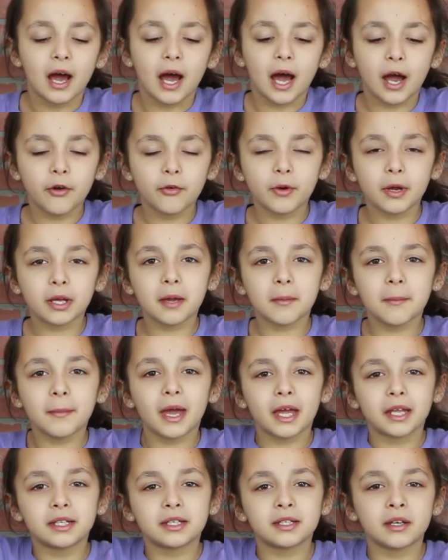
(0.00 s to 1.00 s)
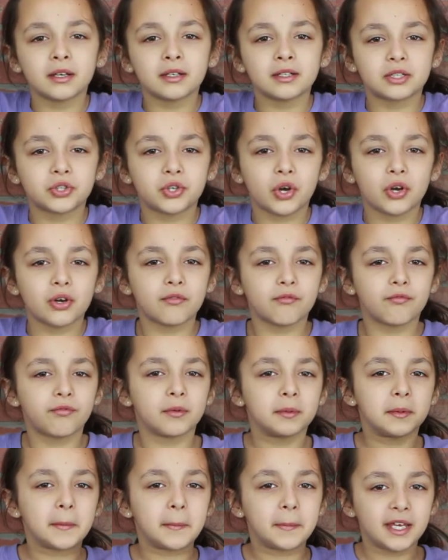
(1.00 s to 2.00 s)
I recommend starting
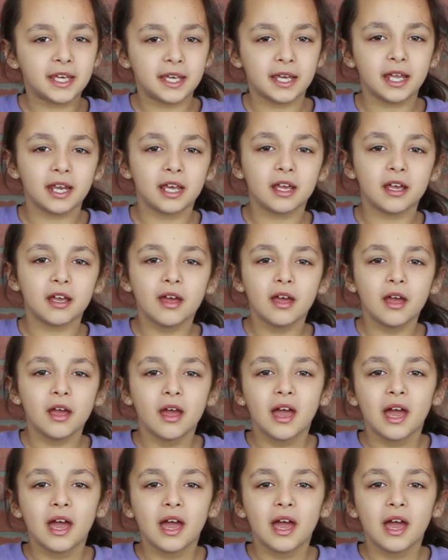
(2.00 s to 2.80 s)
from the beginning